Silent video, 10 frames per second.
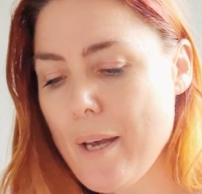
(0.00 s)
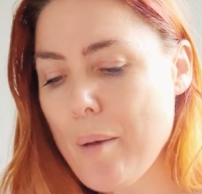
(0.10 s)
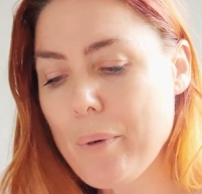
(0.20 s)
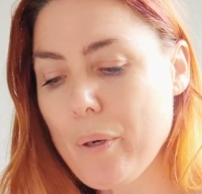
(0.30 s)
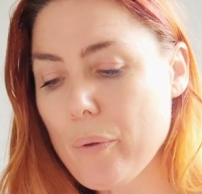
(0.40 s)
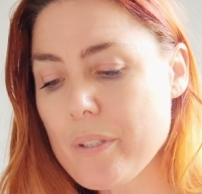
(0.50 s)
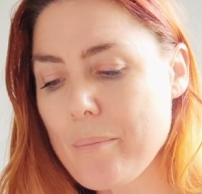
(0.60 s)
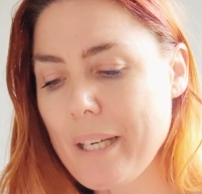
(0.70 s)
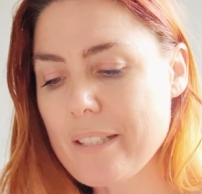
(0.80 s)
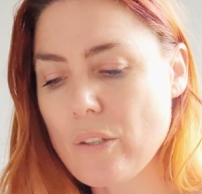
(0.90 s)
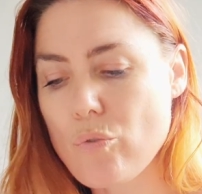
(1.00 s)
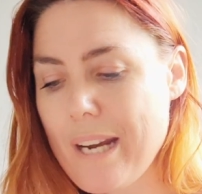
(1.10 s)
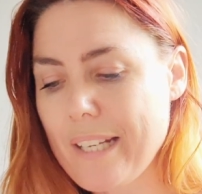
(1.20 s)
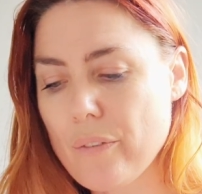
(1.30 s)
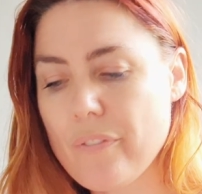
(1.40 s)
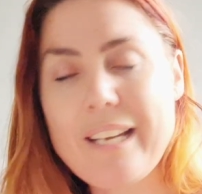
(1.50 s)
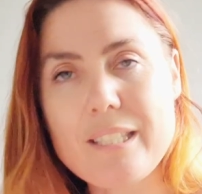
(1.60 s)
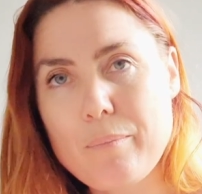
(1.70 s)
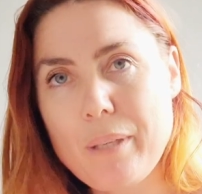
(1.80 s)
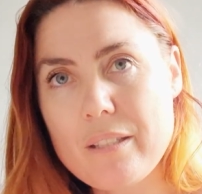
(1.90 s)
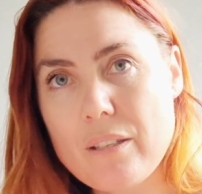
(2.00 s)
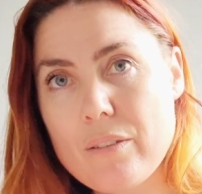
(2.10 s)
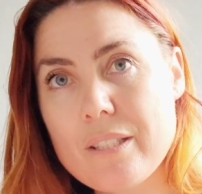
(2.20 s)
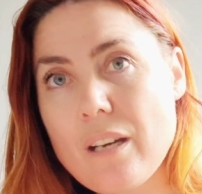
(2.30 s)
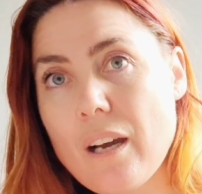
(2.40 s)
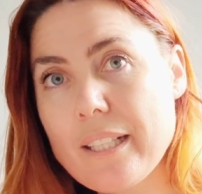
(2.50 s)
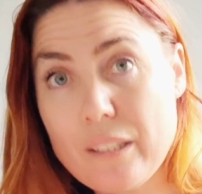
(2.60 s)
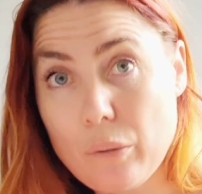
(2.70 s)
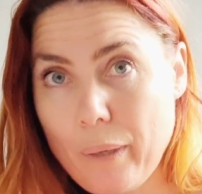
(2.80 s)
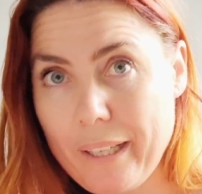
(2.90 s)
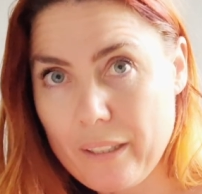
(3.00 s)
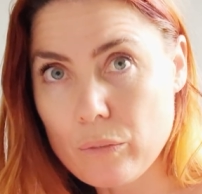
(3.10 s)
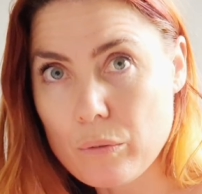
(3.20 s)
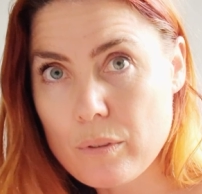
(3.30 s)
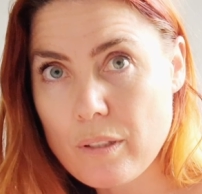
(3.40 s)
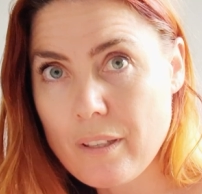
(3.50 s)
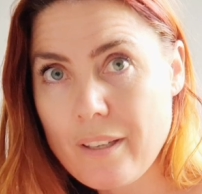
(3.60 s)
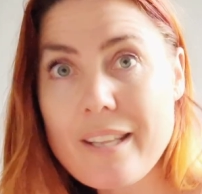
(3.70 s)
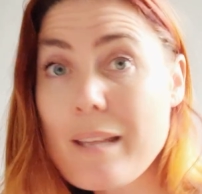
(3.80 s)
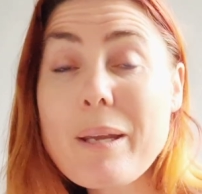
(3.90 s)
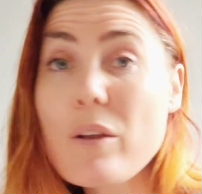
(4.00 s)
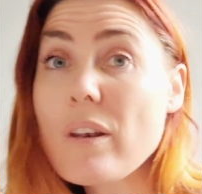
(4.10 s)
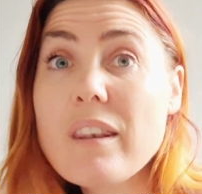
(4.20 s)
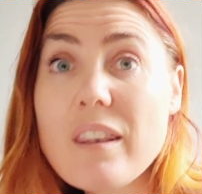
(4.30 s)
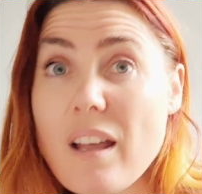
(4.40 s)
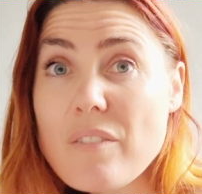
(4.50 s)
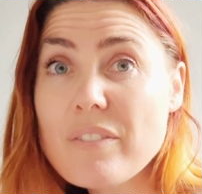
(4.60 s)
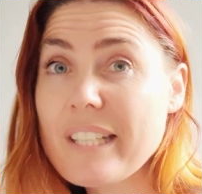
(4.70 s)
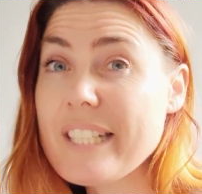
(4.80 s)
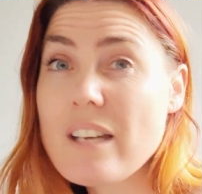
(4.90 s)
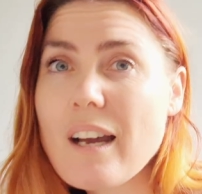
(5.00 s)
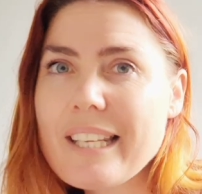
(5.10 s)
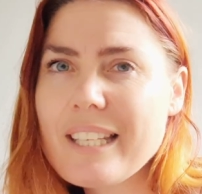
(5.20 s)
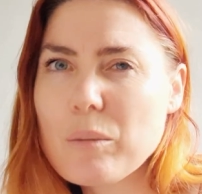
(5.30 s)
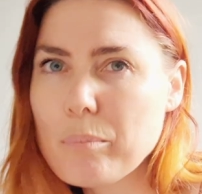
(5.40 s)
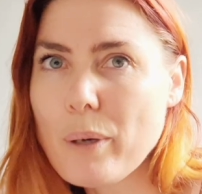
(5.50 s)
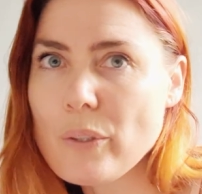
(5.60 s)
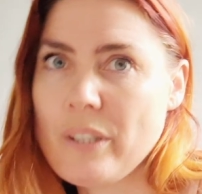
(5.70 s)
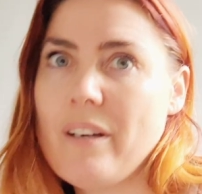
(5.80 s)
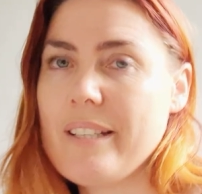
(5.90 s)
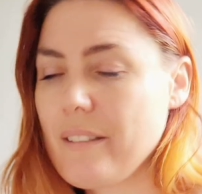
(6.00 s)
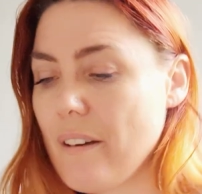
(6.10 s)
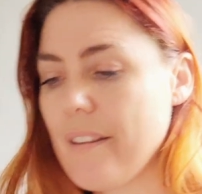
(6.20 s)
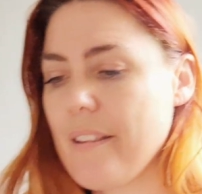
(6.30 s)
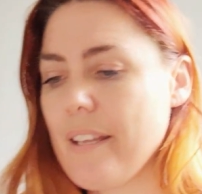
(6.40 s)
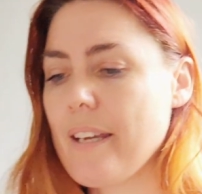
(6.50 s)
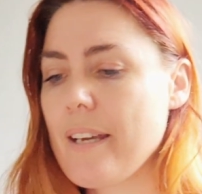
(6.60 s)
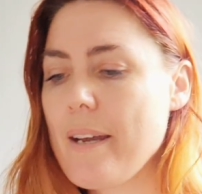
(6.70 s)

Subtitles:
But it also makes a great little face because those tiny little wheels, they make lovely tiny little bot eyes, I think.